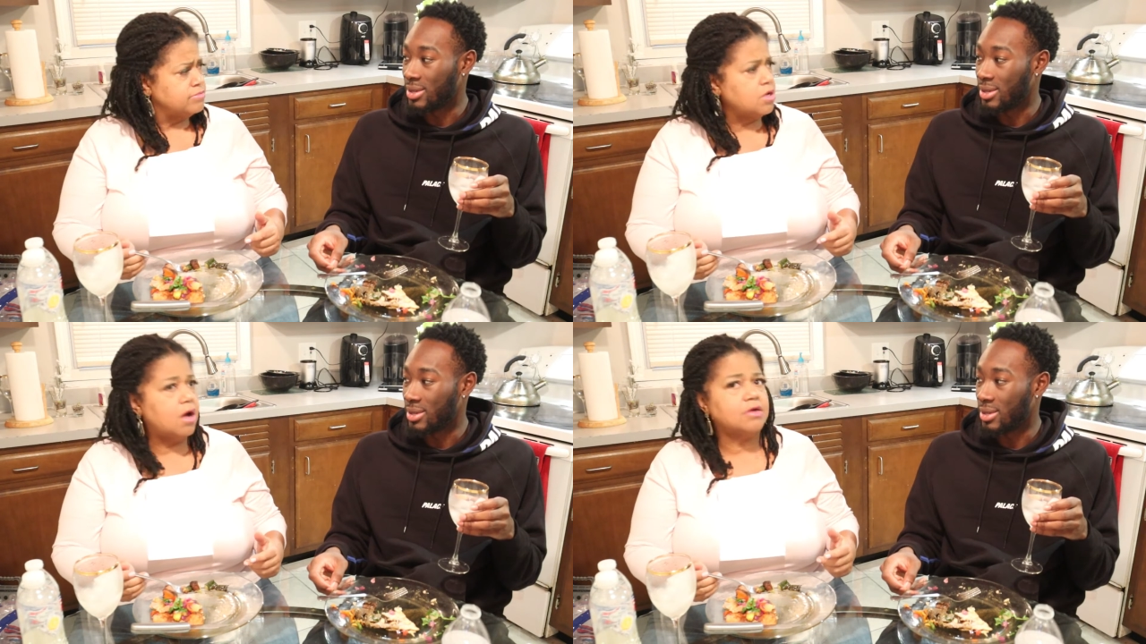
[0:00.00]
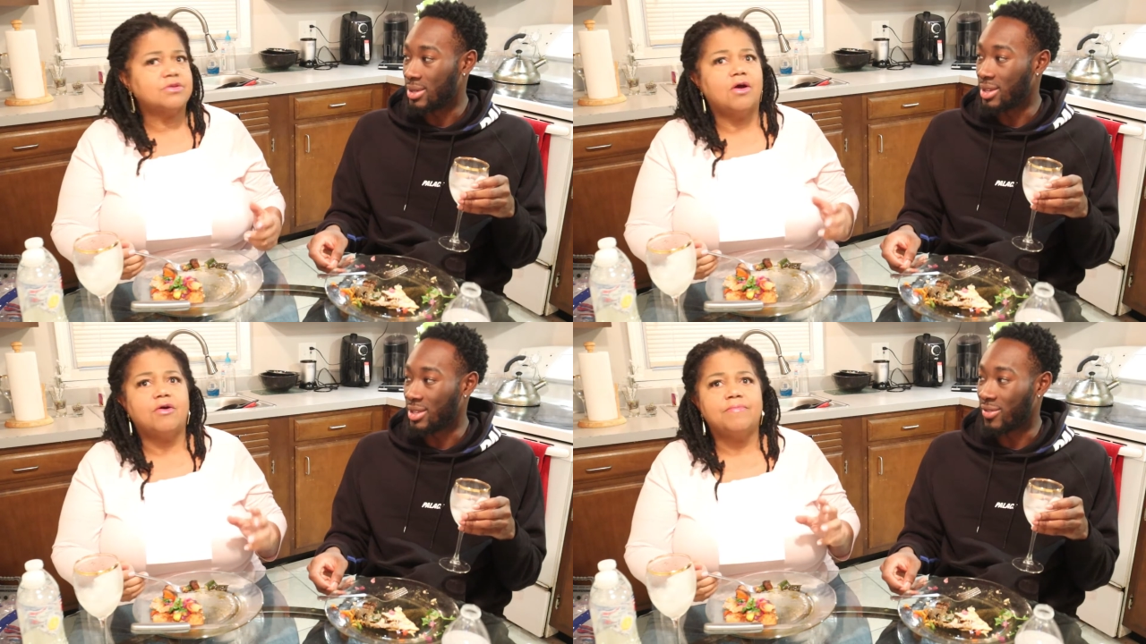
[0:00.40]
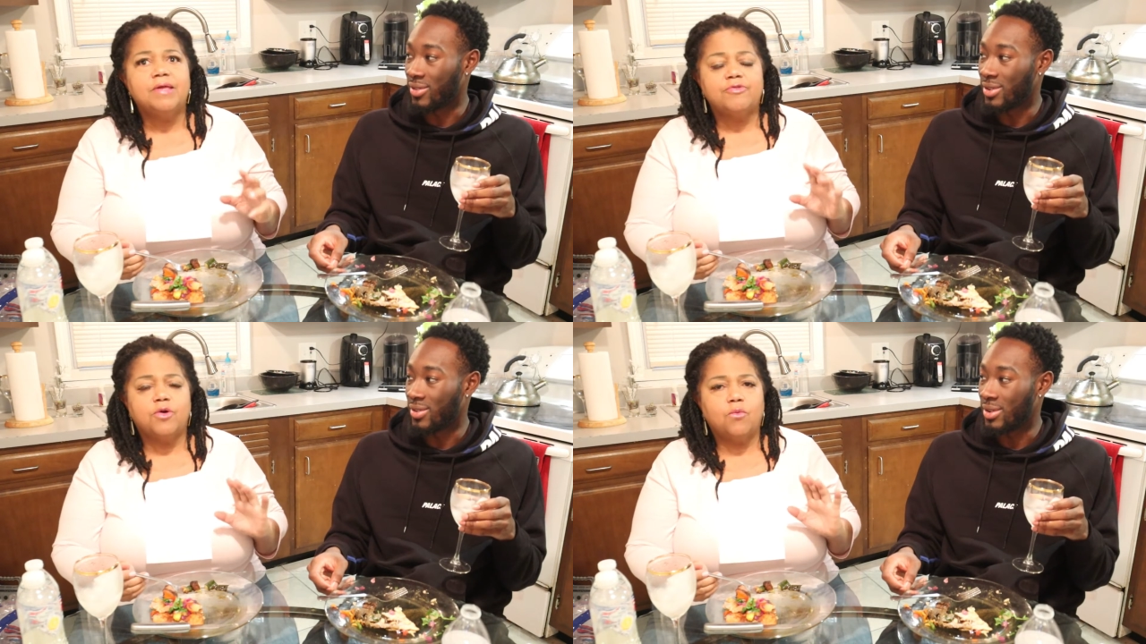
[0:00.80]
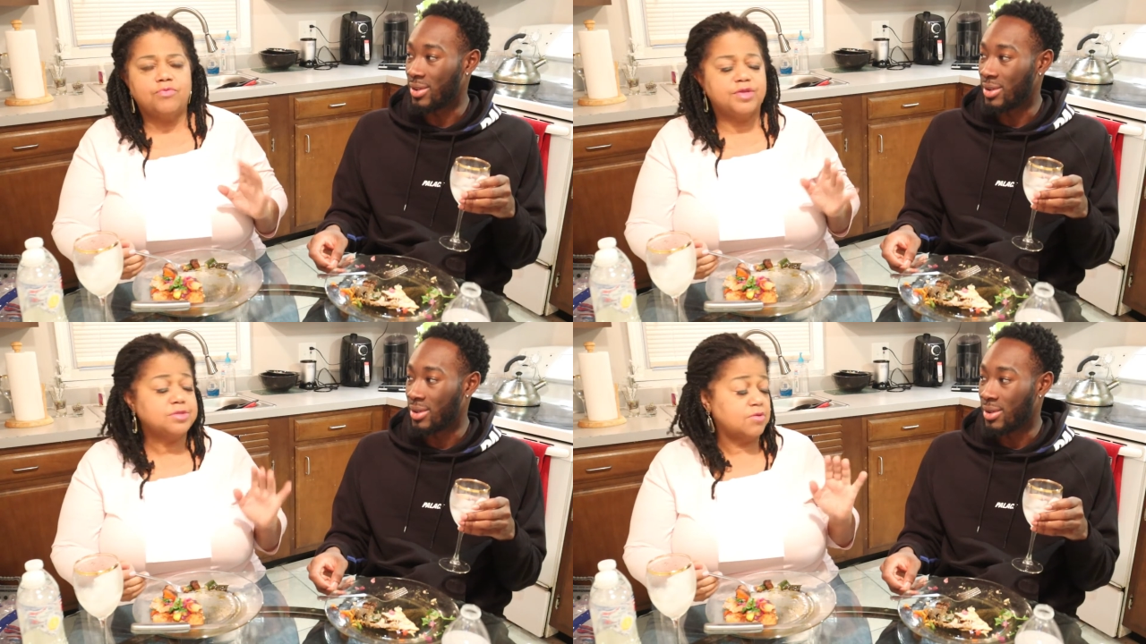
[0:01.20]
Speaker 1: No, no. The
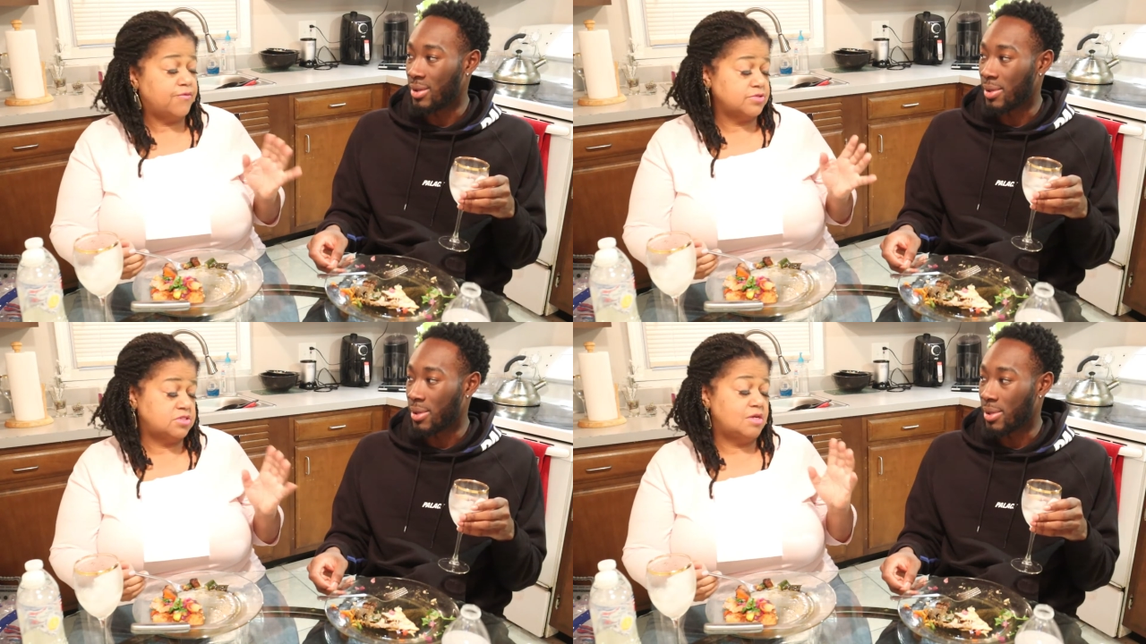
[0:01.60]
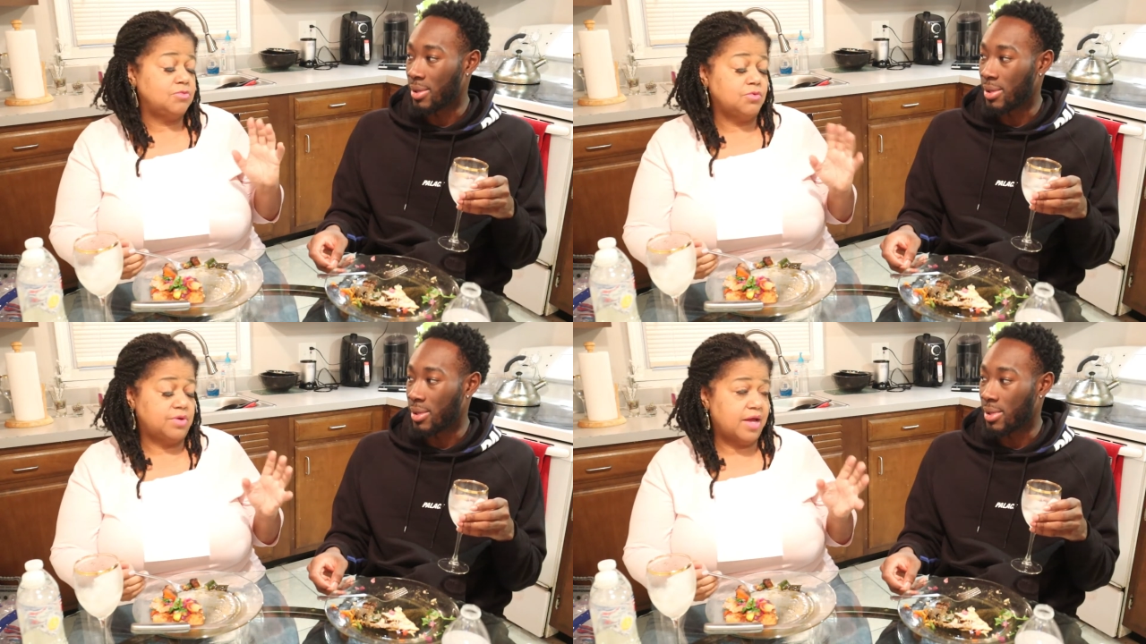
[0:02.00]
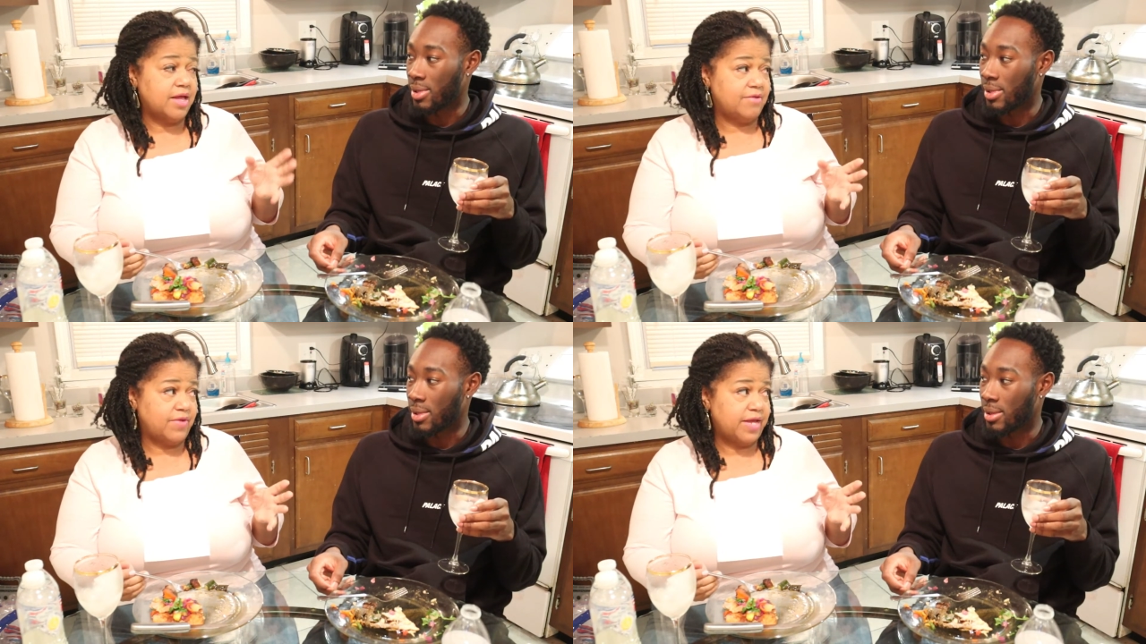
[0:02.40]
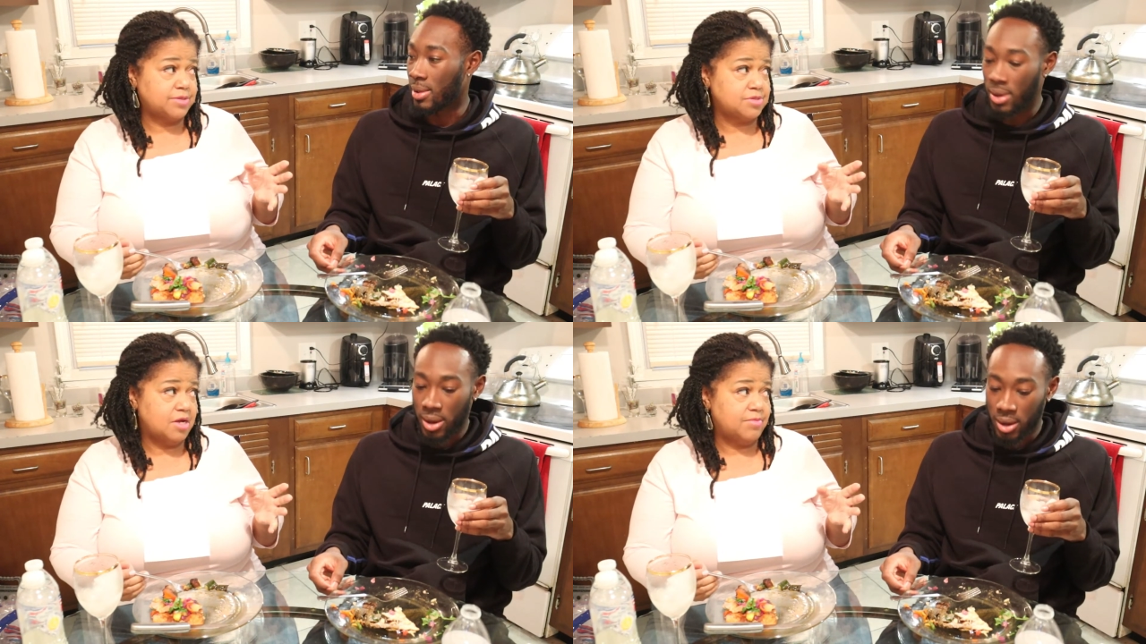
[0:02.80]
this is the first time you and I have
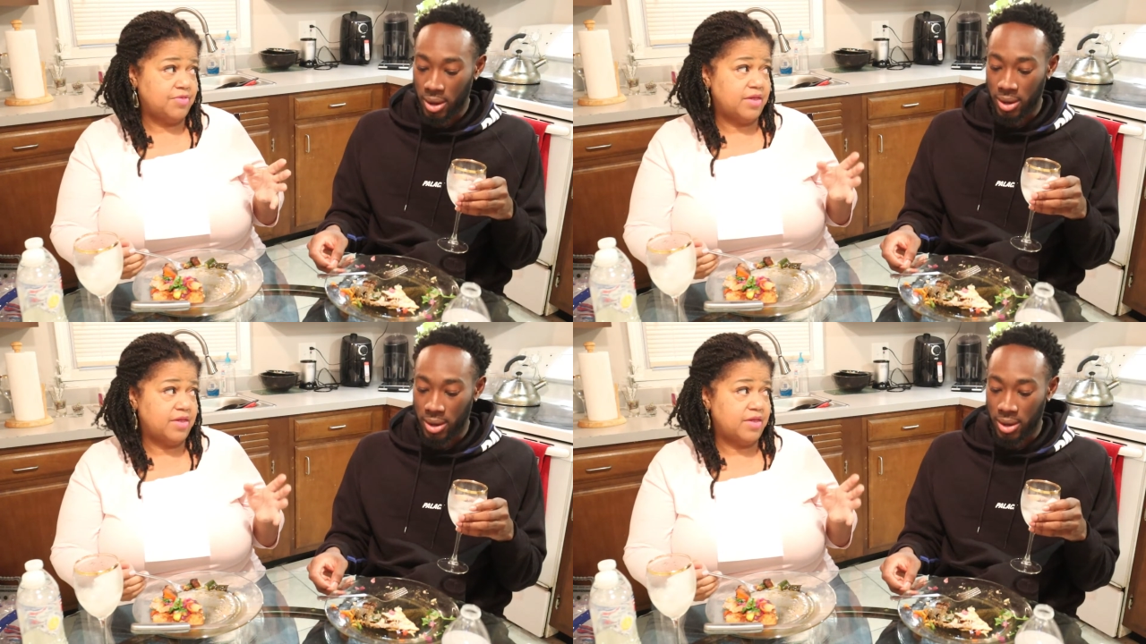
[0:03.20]
had salmon. Uh -huh.